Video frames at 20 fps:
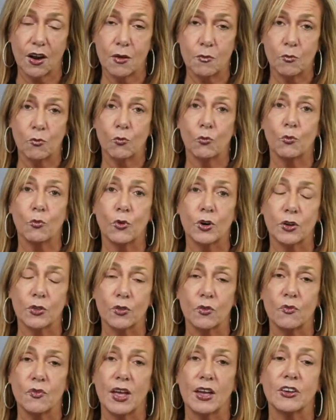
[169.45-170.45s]
I'm one of
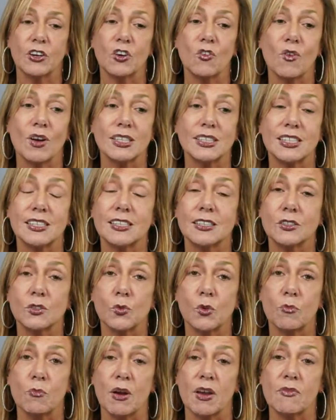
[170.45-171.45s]
the founding residents
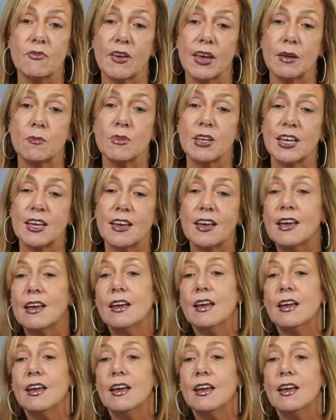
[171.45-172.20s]
with my family,